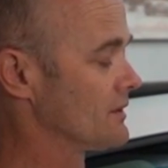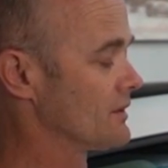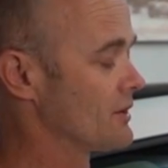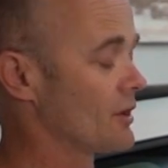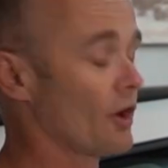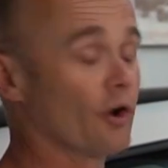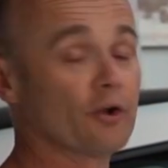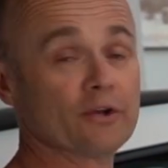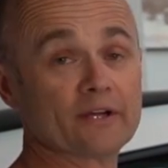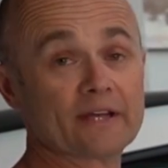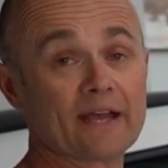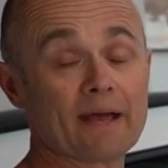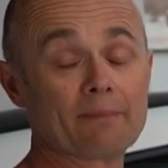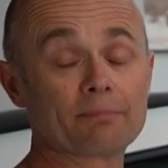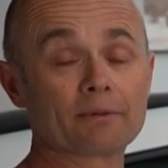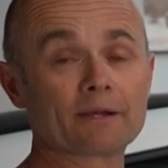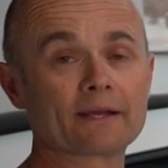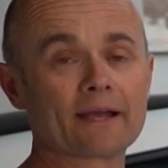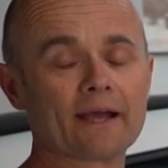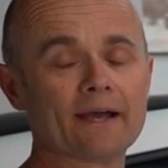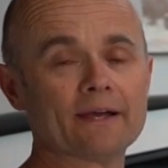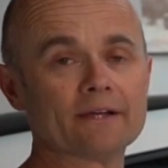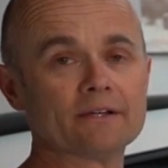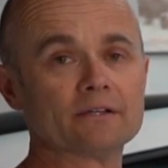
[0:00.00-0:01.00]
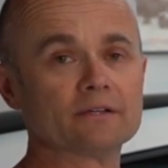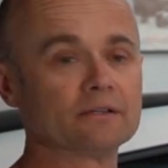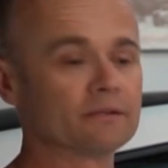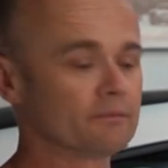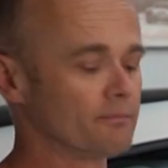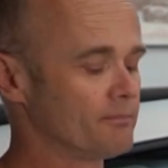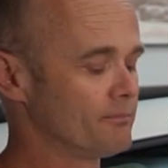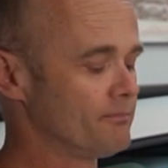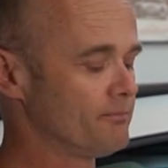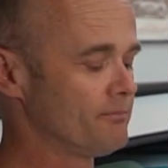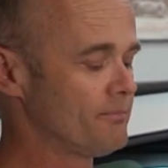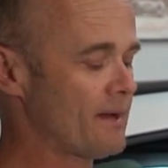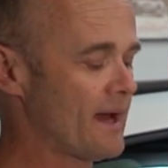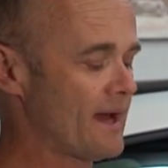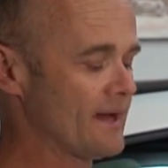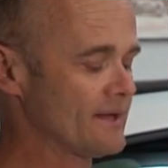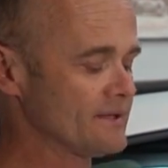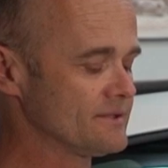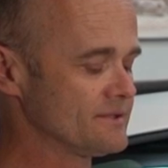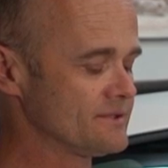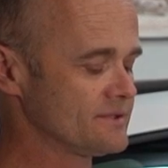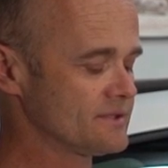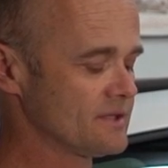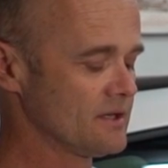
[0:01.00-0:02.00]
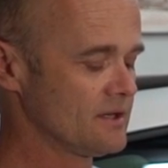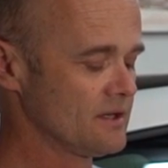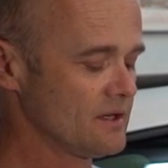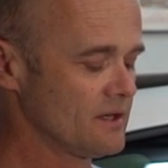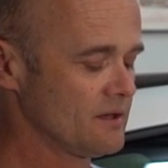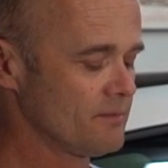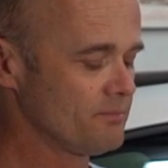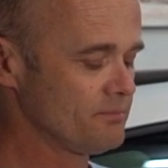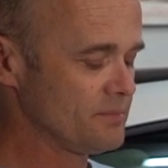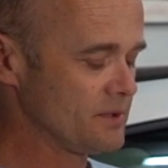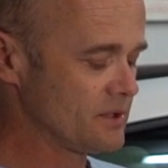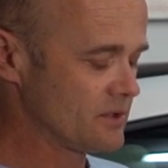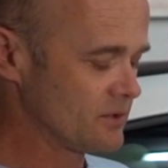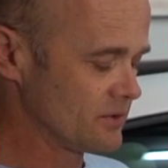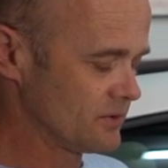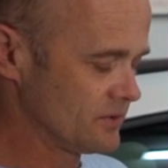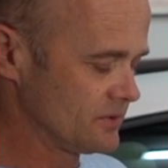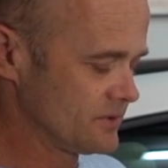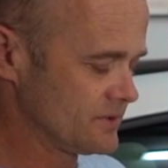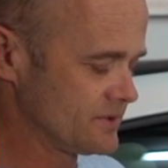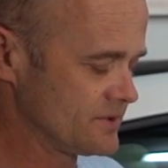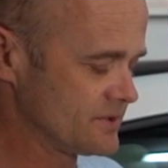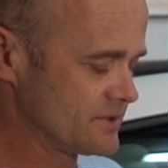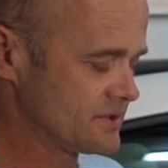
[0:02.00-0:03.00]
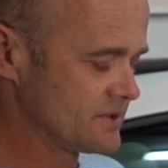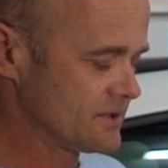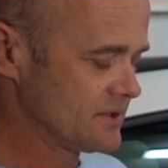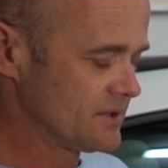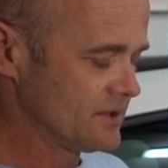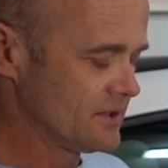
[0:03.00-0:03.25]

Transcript: coating applicator pads because